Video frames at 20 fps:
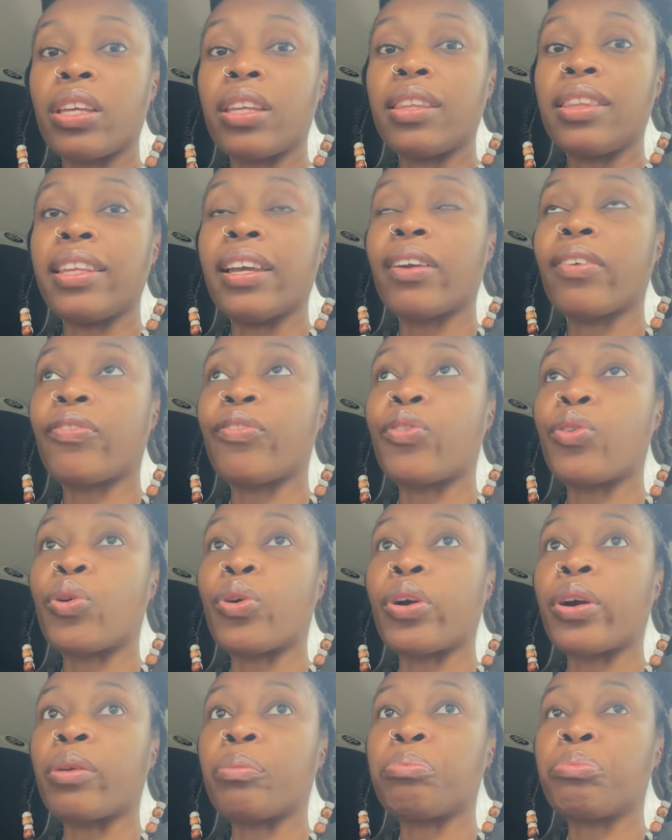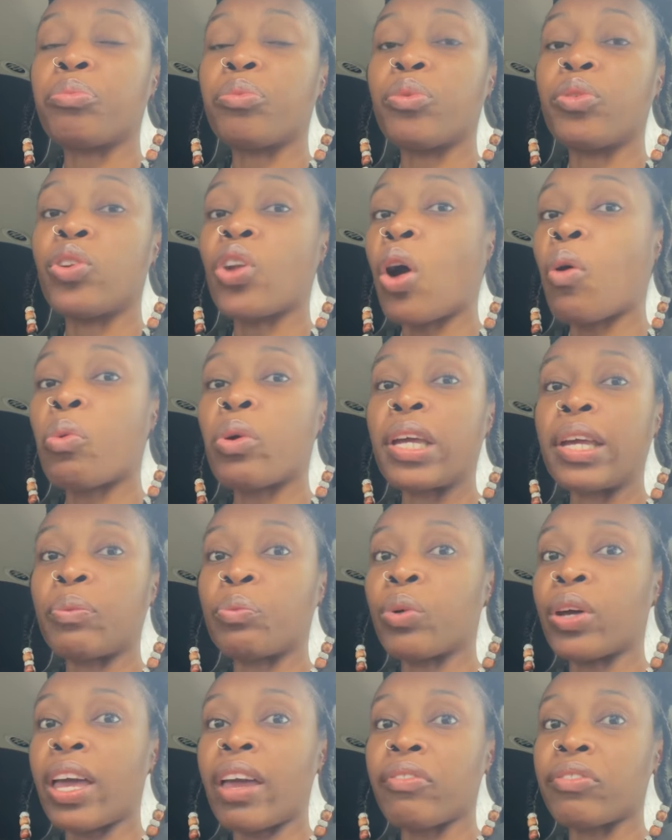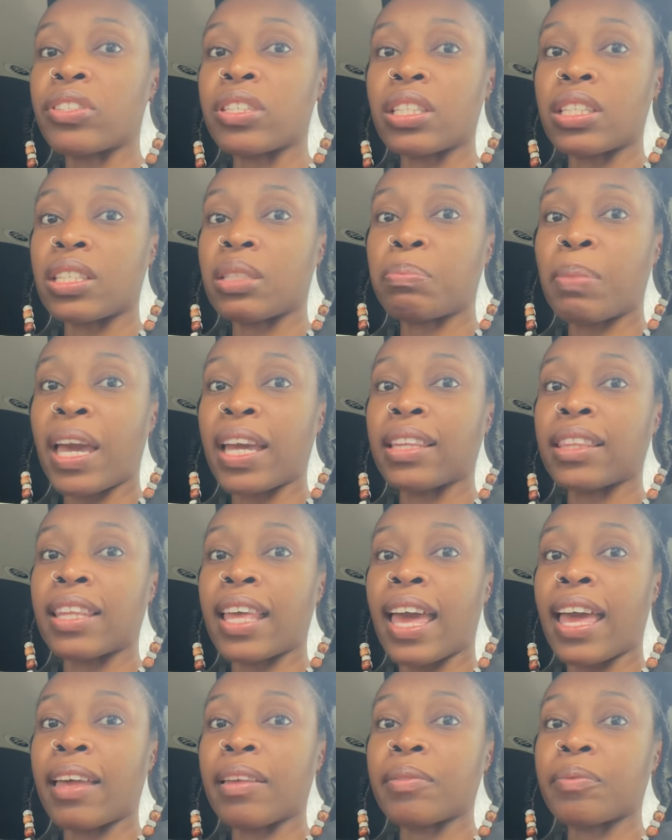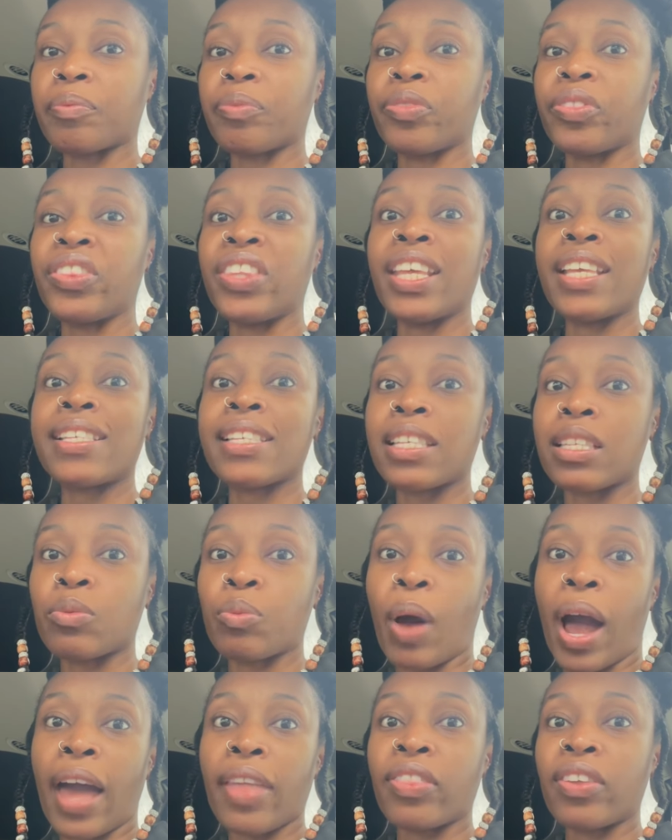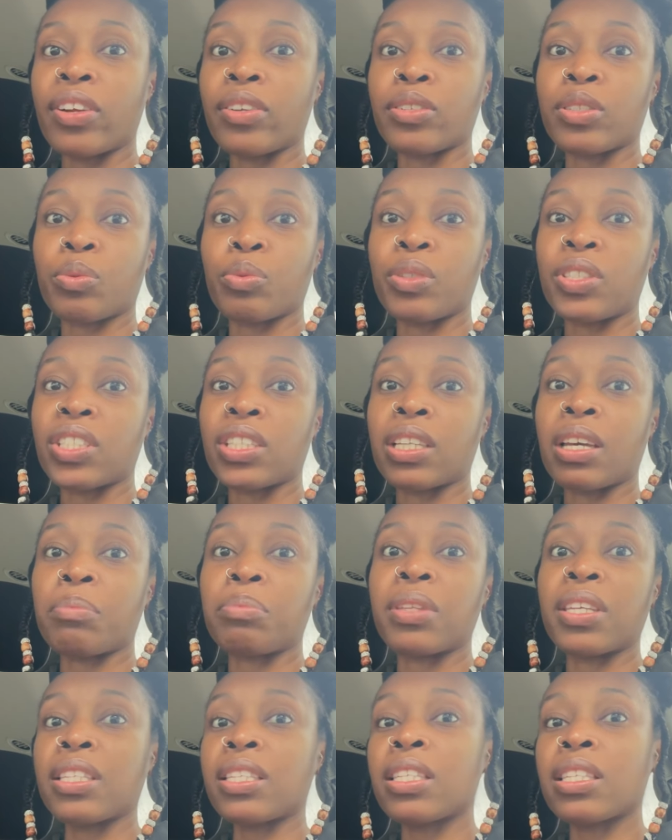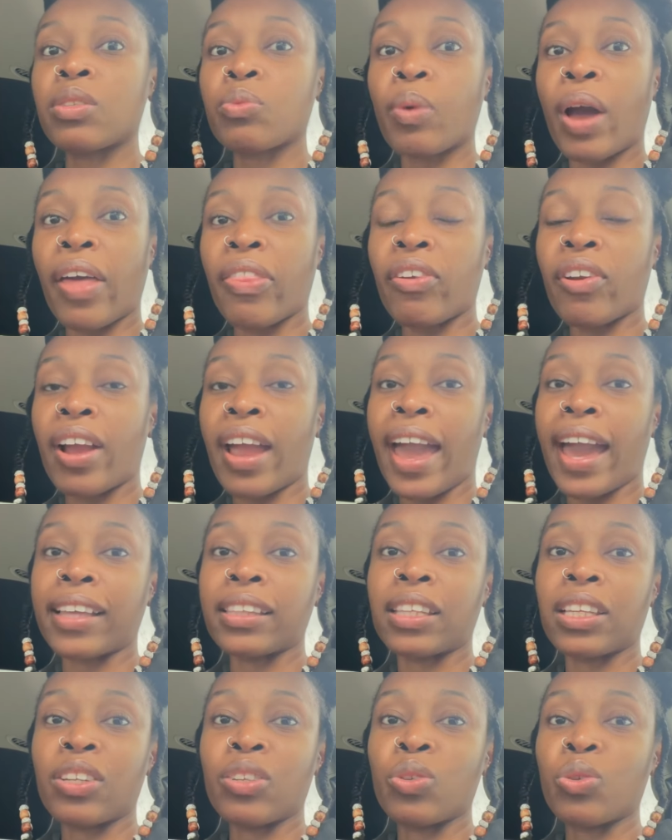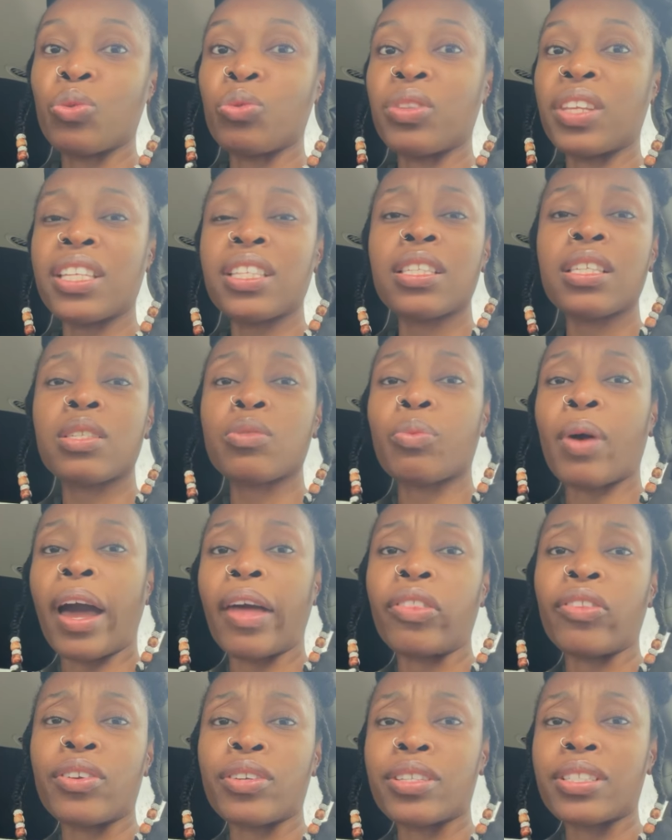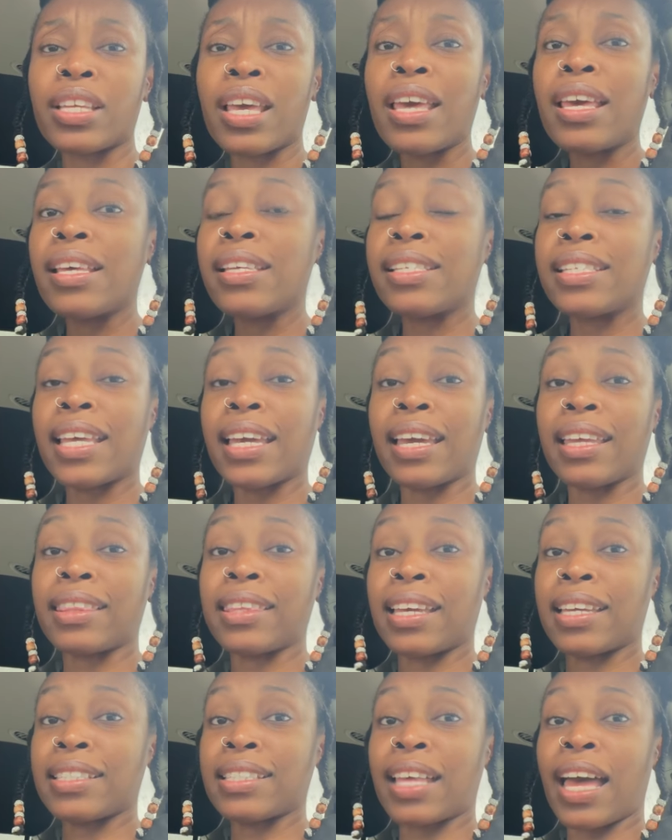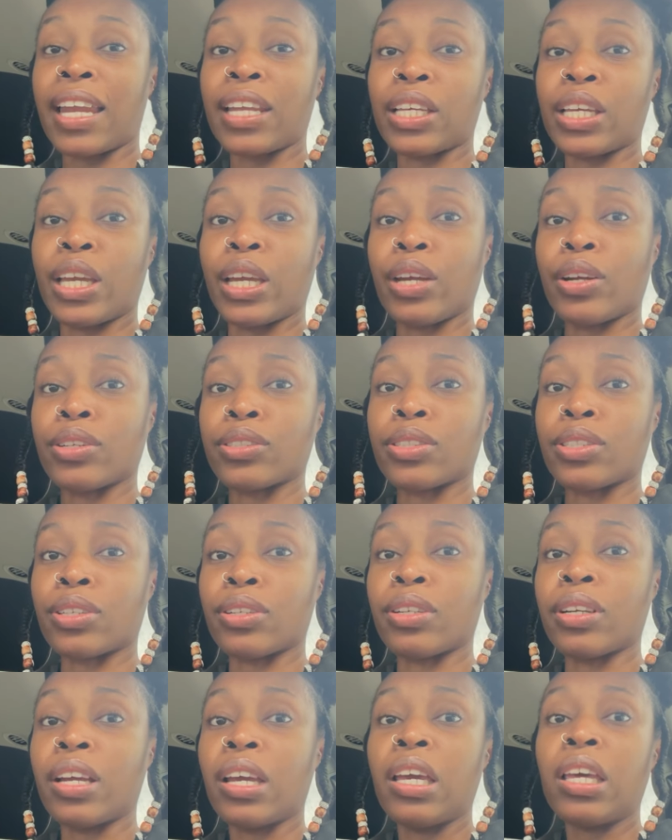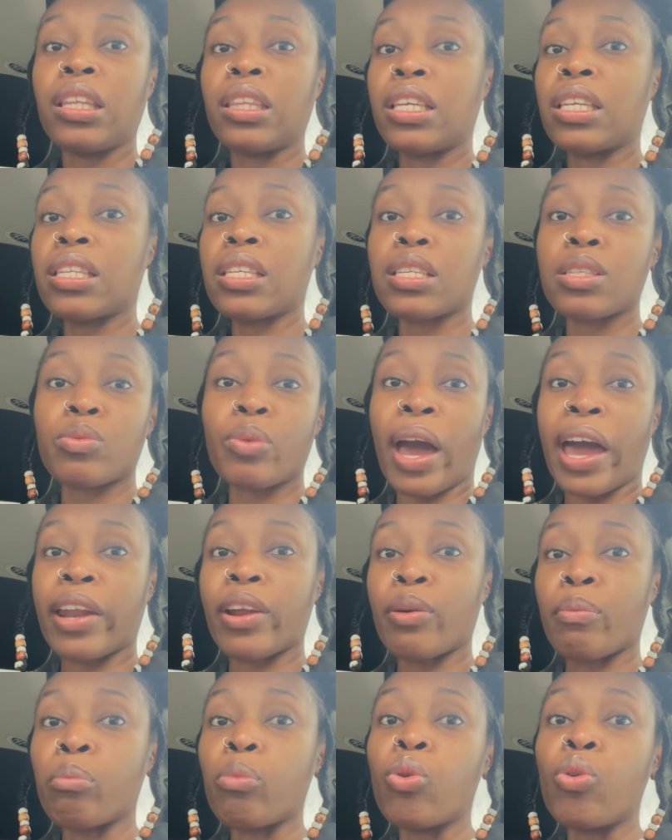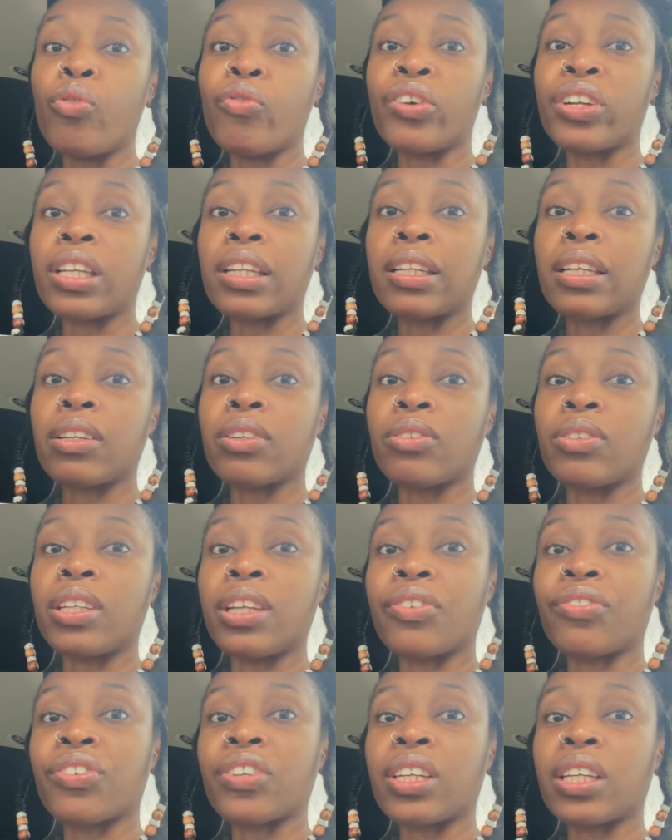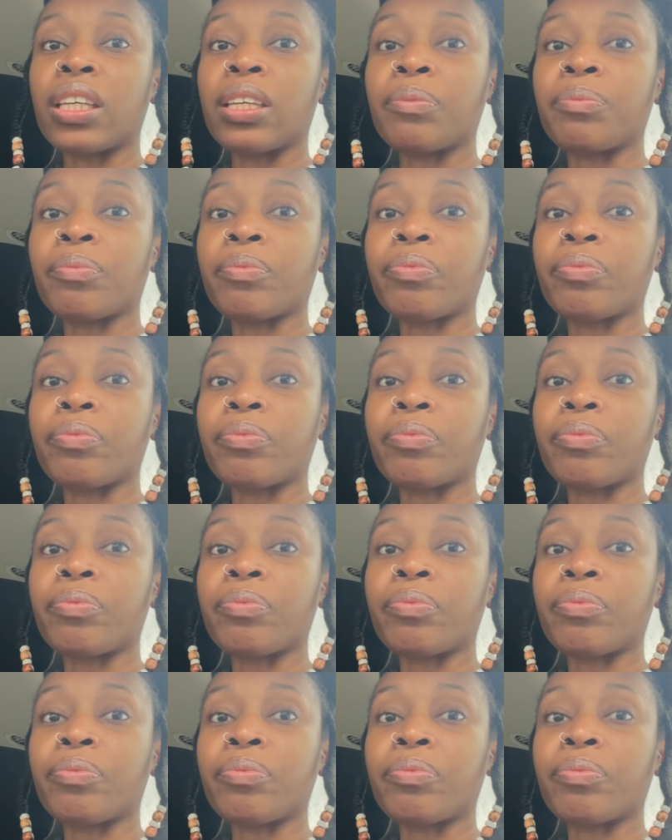Therefore, no one would ever suspect that this is why they're switching up. This is why they're acting new. This is why they're saying things out of character. This is why they're moving a little differently.